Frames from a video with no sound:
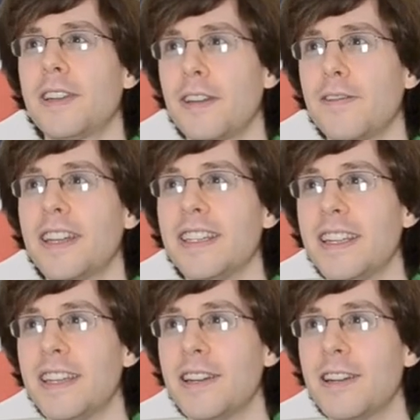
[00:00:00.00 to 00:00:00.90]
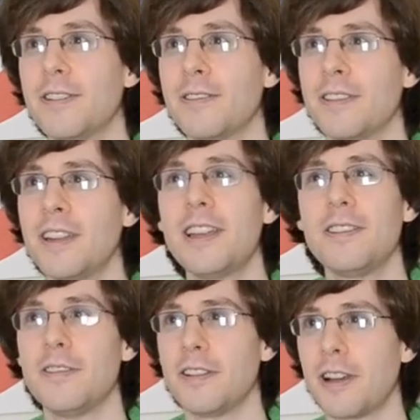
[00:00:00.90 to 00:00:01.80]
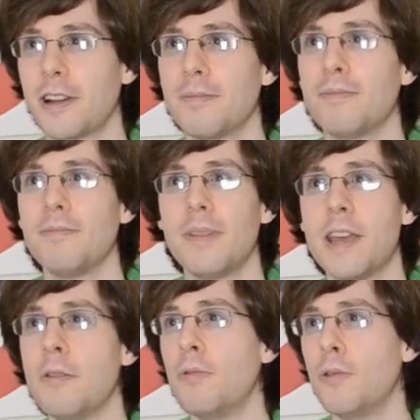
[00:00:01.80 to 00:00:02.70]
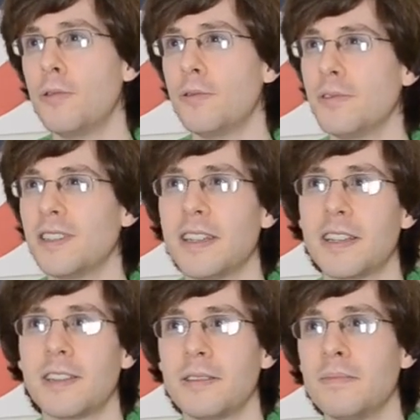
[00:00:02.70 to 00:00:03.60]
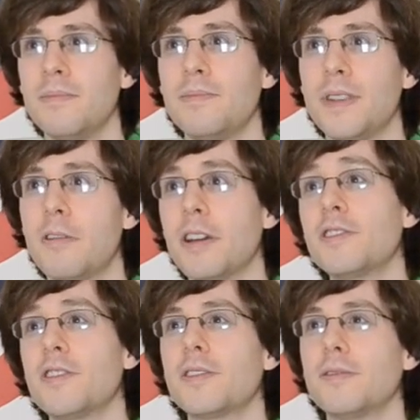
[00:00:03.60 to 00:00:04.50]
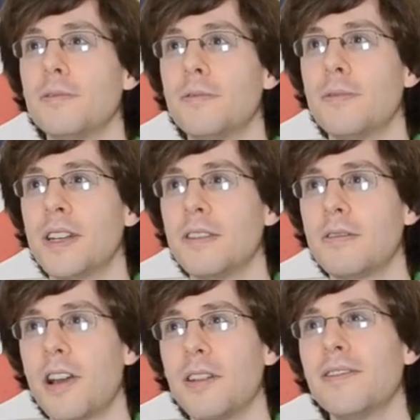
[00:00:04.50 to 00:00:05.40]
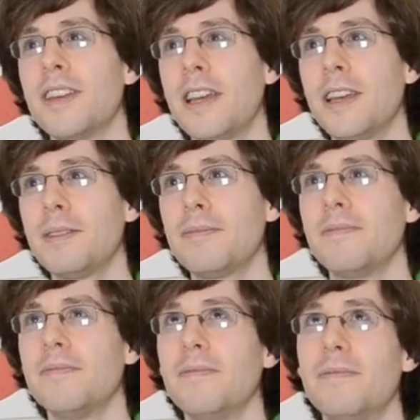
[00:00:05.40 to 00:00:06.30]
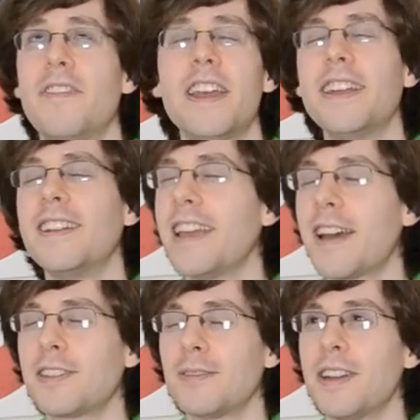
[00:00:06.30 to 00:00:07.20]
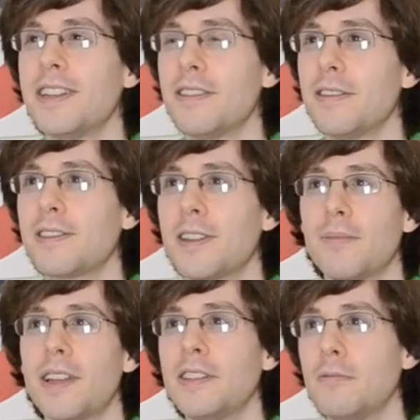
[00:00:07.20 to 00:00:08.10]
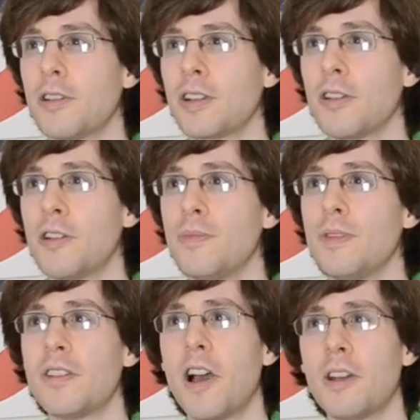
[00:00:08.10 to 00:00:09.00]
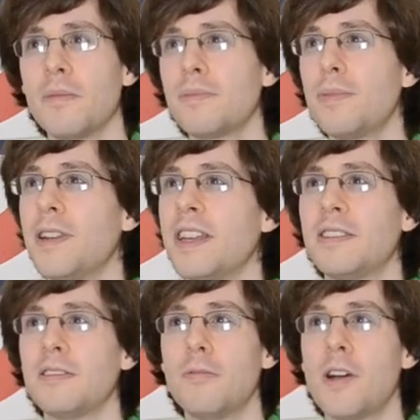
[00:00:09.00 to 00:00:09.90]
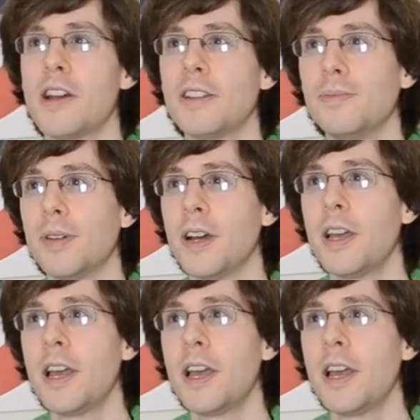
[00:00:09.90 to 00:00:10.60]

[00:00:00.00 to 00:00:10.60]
enough idea, and you can kind of hit walls, and it can be quite stressful when you kind of vaguely have some idea of some place you want to go, but you can't put it into words. But